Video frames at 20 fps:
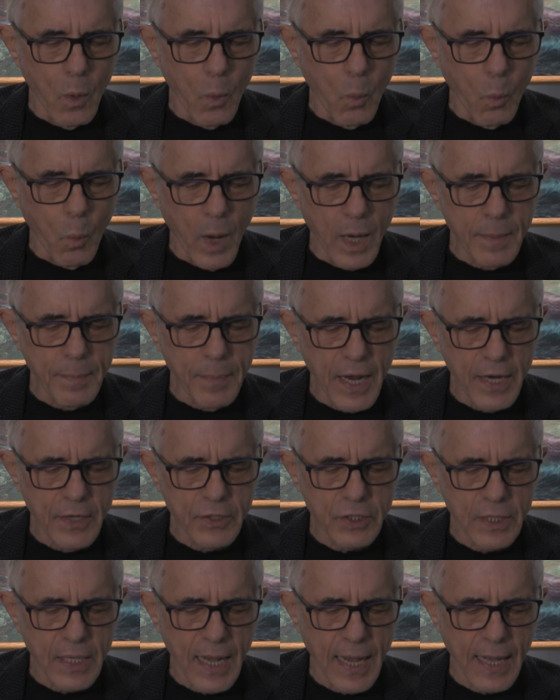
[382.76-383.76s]
One
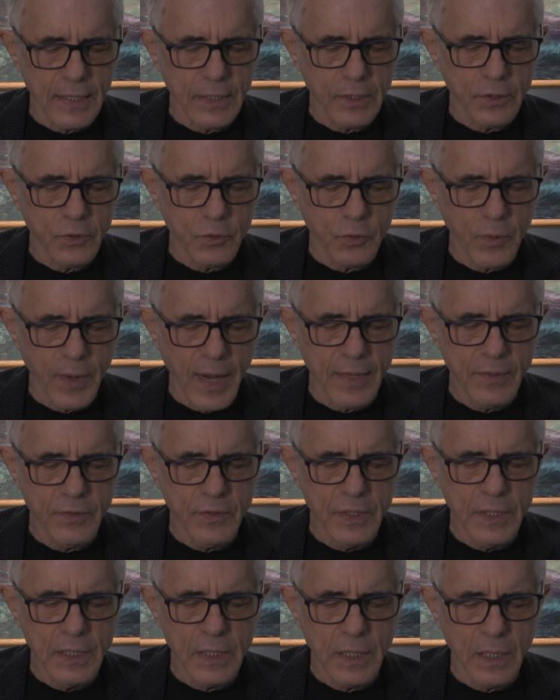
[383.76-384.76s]
patient had a
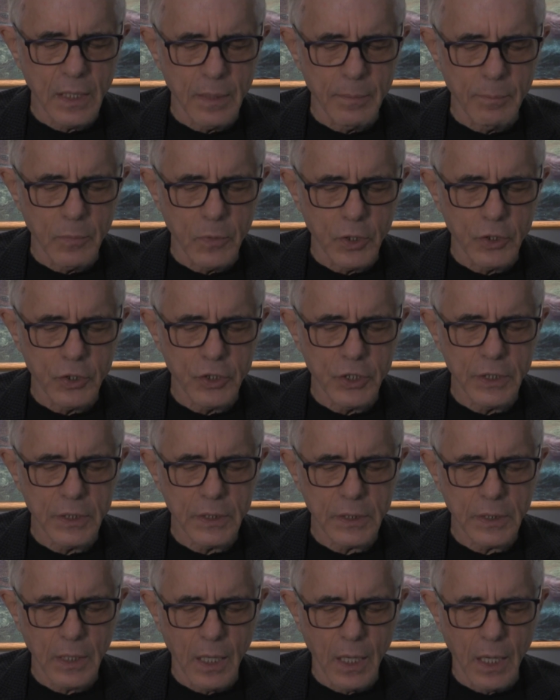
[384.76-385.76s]
transient
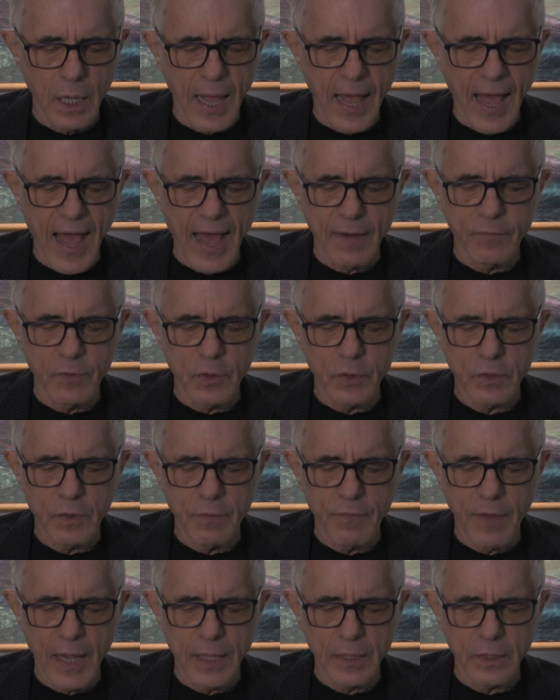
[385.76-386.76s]
emergent adverse
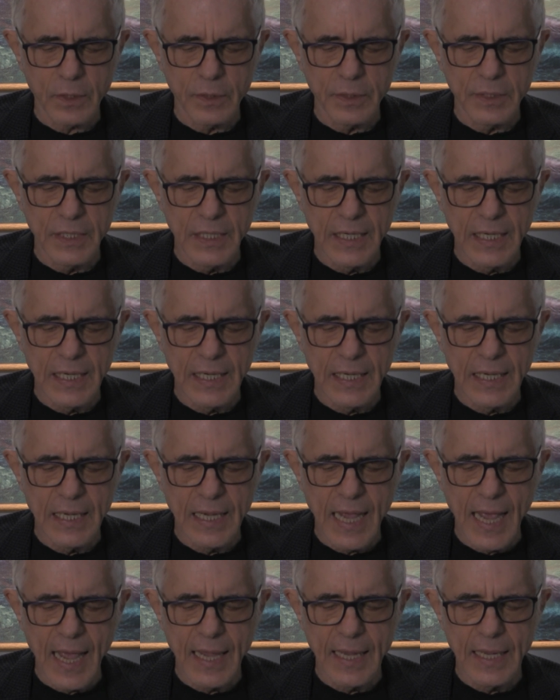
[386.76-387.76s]
event, or
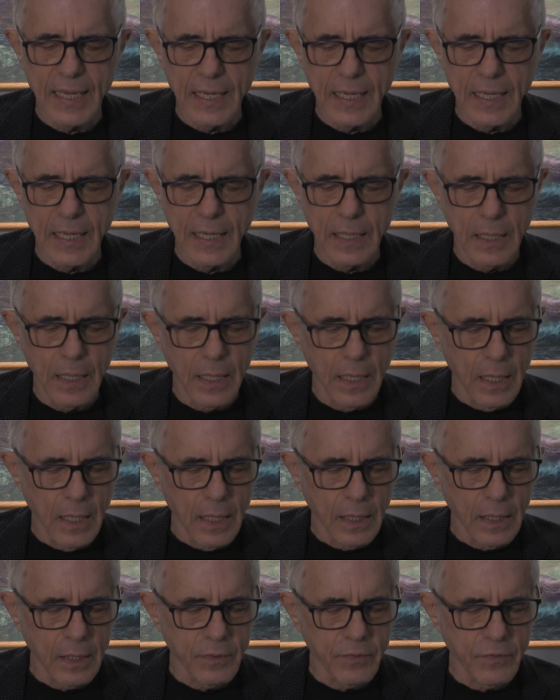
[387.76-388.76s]
TEAE,
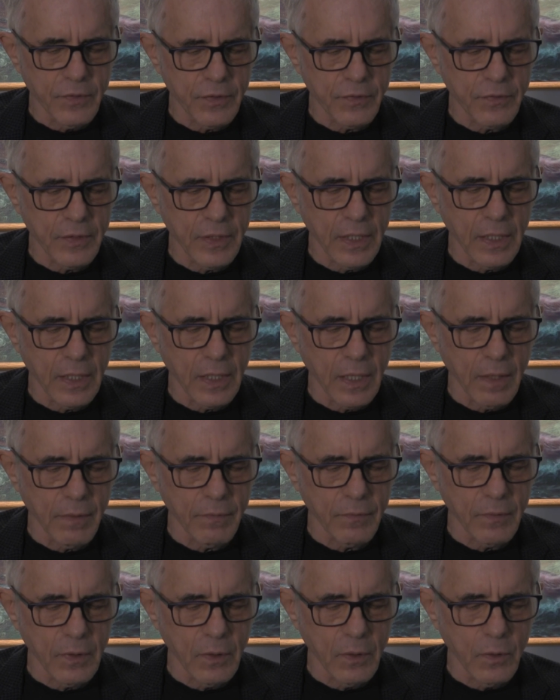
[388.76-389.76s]
consisting
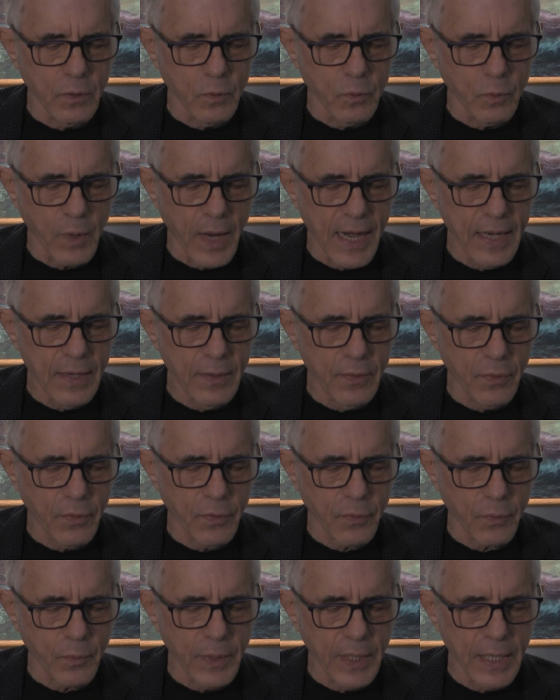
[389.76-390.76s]
of grade
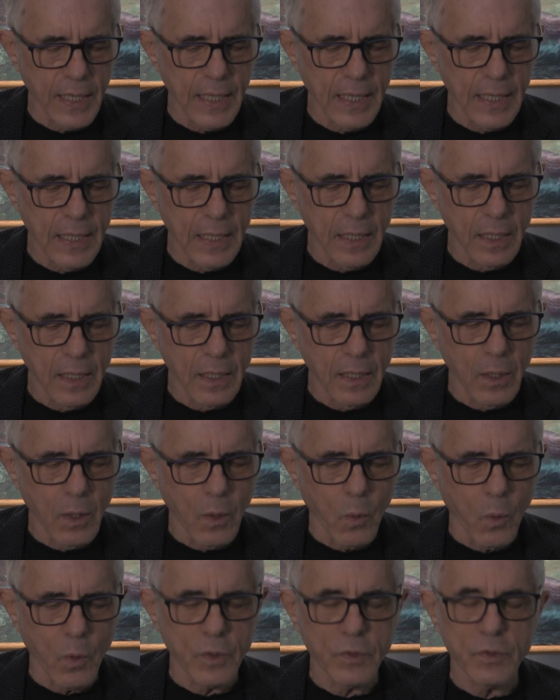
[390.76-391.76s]
3
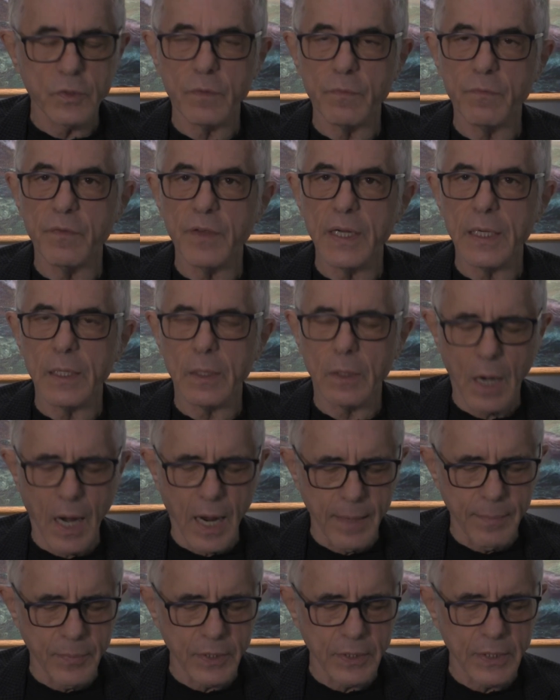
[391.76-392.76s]
or severe
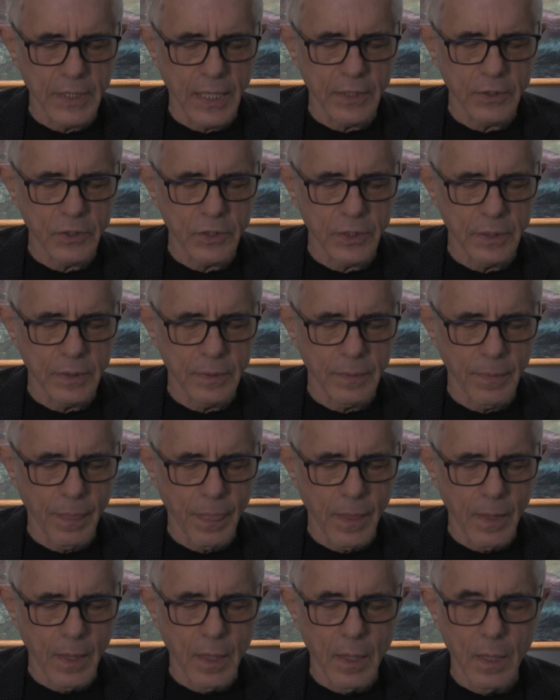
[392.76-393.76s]
hypertension.
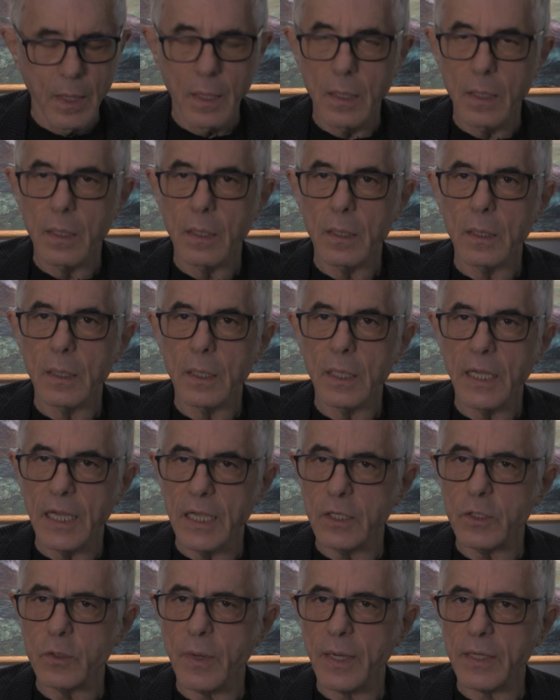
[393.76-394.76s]

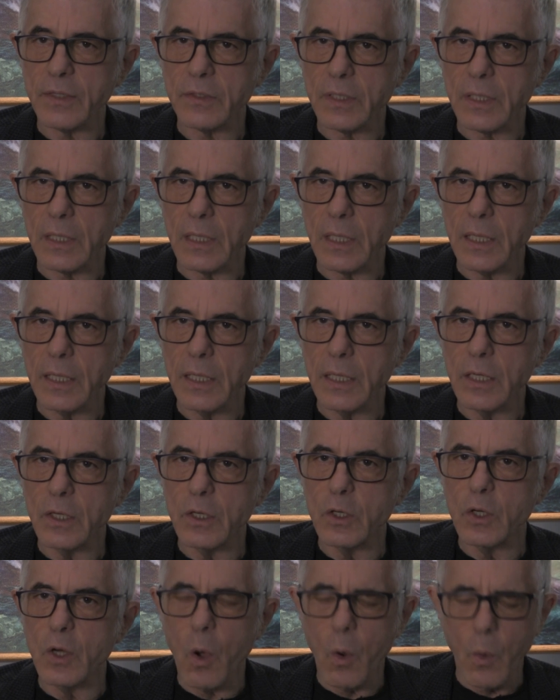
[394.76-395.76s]
Interestingly,
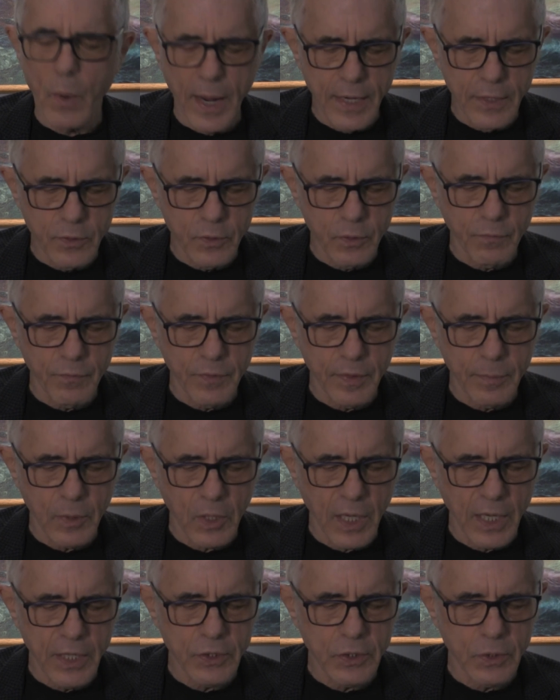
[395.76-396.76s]
no atrial
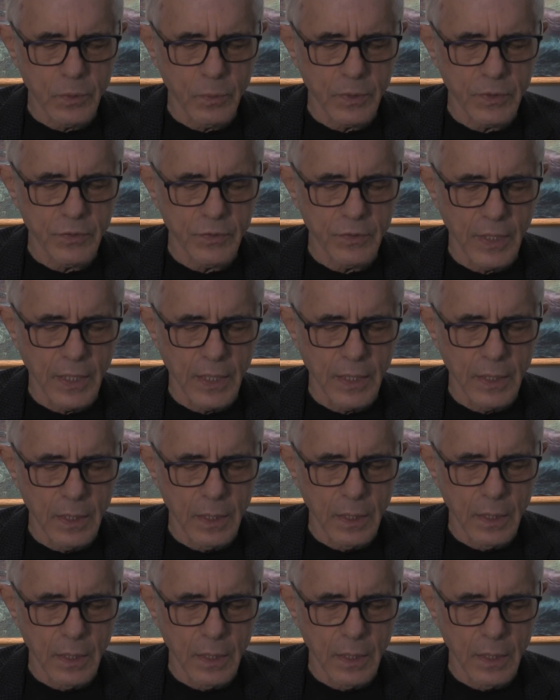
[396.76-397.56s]
fibrillation was seen.